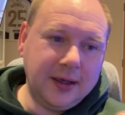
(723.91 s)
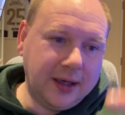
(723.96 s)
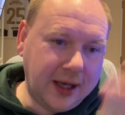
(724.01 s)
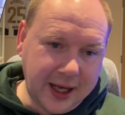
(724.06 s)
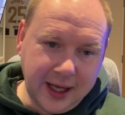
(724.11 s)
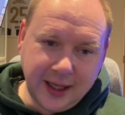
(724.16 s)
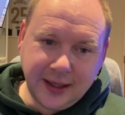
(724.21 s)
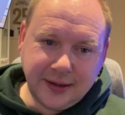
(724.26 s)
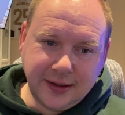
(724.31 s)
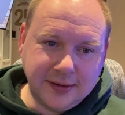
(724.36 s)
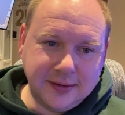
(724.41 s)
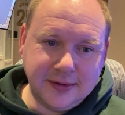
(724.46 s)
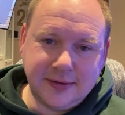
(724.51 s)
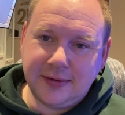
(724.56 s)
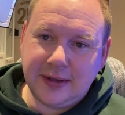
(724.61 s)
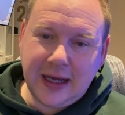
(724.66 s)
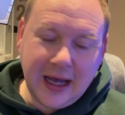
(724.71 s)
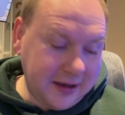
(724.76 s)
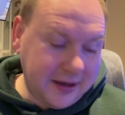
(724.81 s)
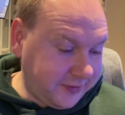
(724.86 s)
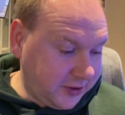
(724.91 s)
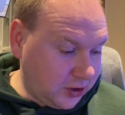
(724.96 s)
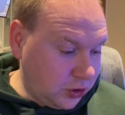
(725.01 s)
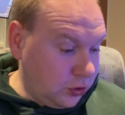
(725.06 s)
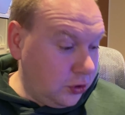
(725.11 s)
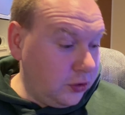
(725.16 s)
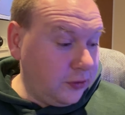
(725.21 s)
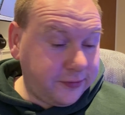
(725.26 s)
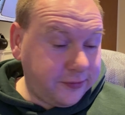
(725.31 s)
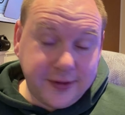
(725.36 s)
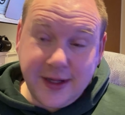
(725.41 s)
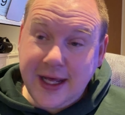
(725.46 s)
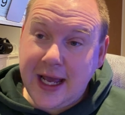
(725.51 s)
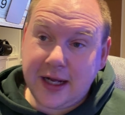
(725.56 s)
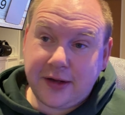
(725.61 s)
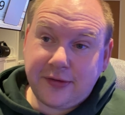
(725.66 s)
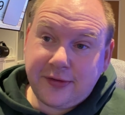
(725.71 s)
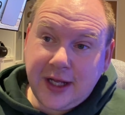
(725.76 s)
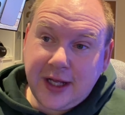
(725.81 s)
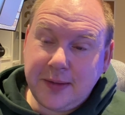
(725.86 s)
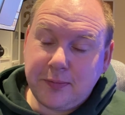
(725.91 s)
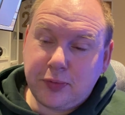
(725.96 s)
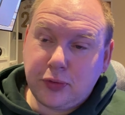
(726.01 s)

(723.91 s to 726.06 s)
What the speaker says: And having used the X9